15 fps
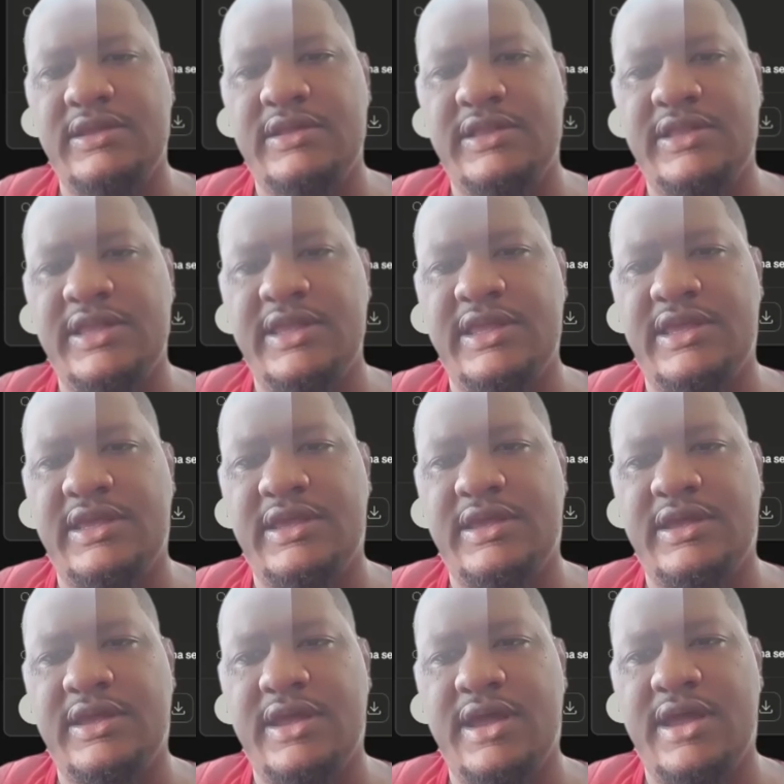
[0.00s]
click
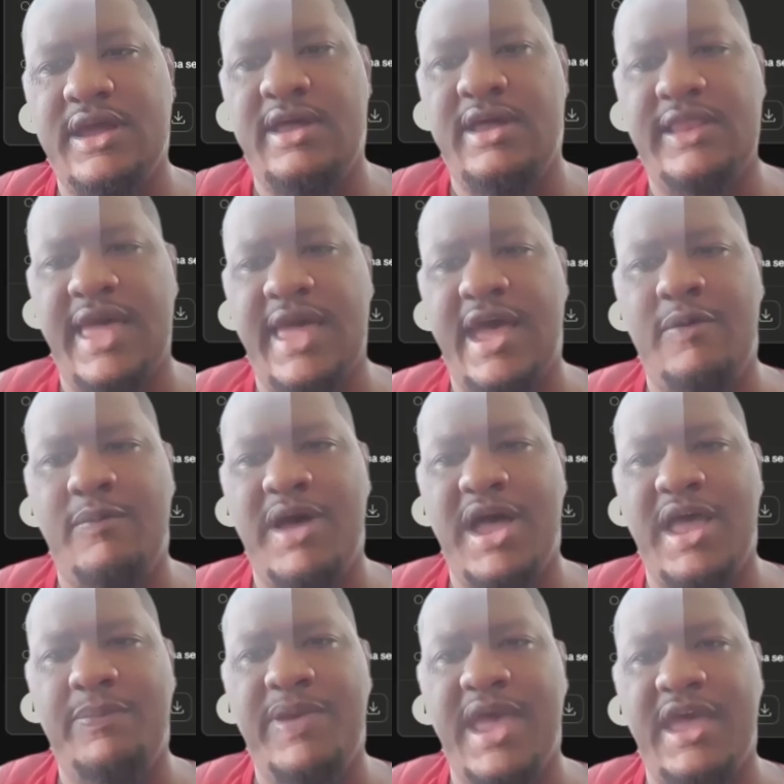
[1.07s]
allow
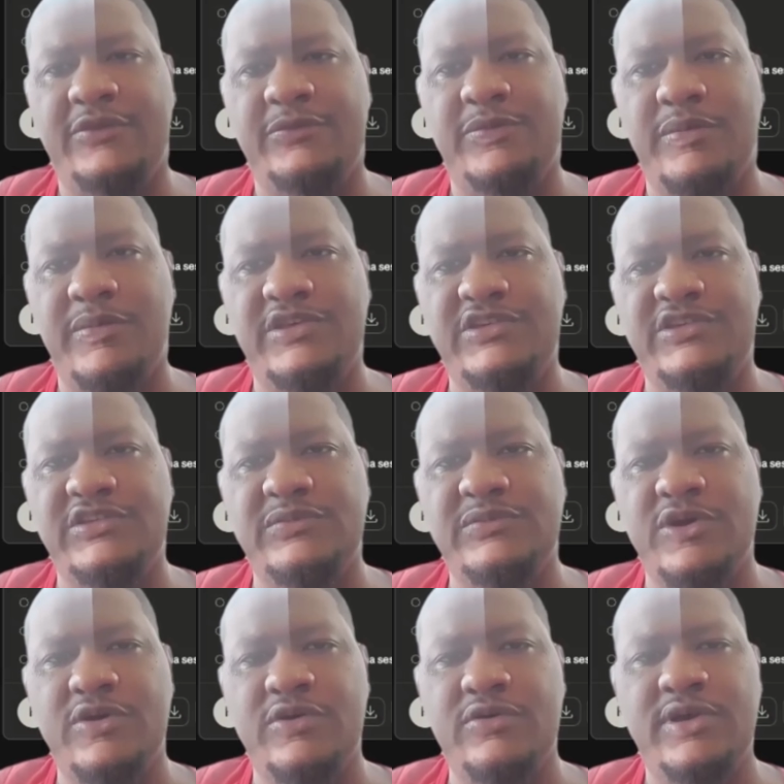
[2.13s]
bypass permissions
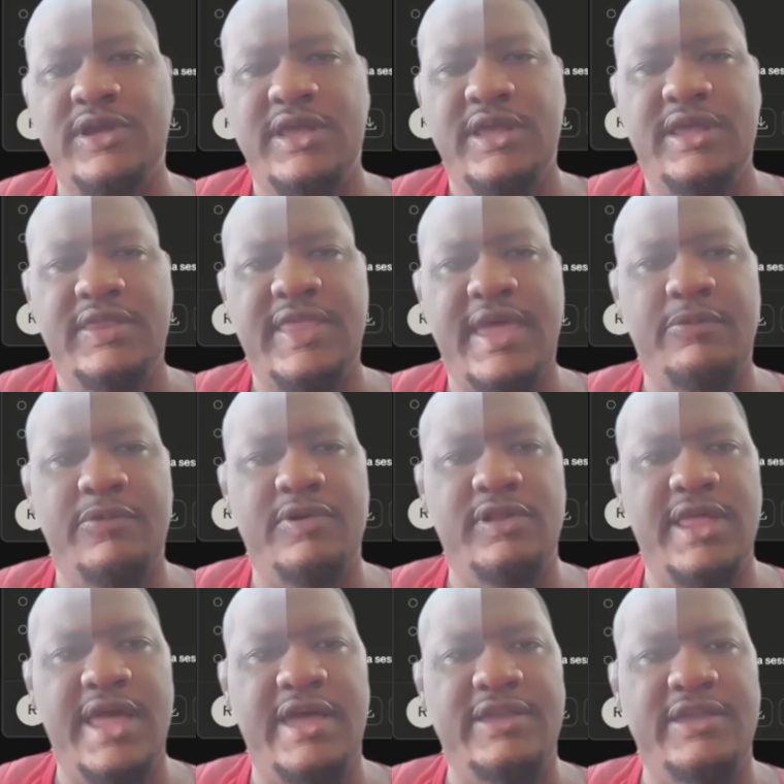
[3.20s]
mode. That will
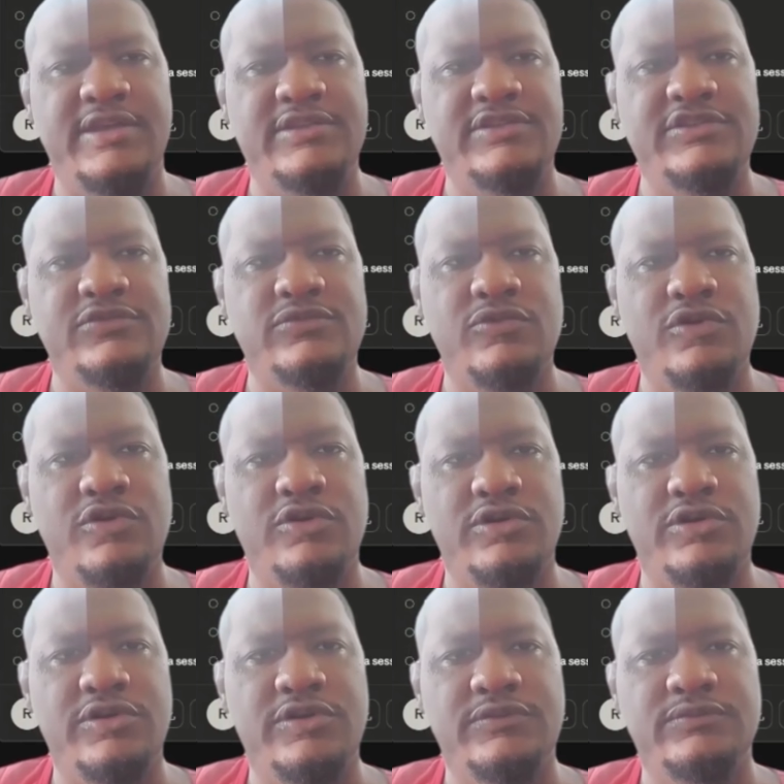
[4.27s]
allow you to just work.